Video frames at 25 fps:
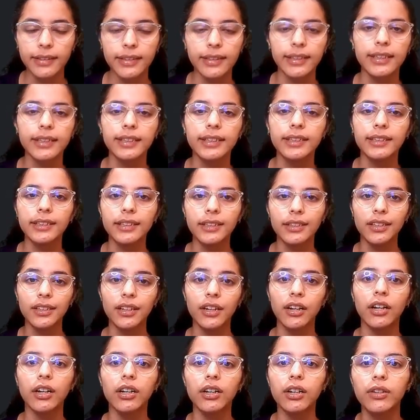the
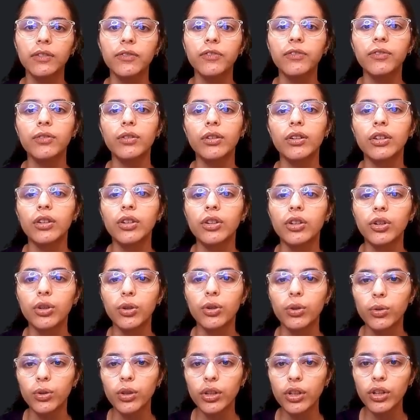
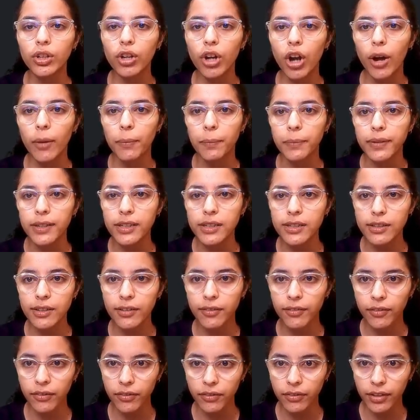grown crop
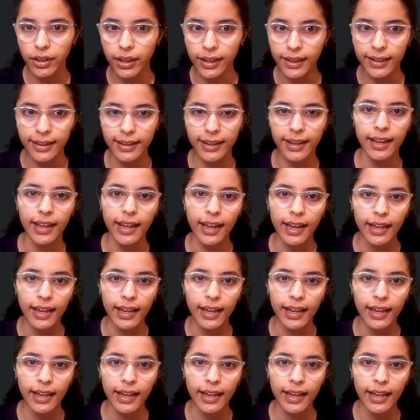is wheat.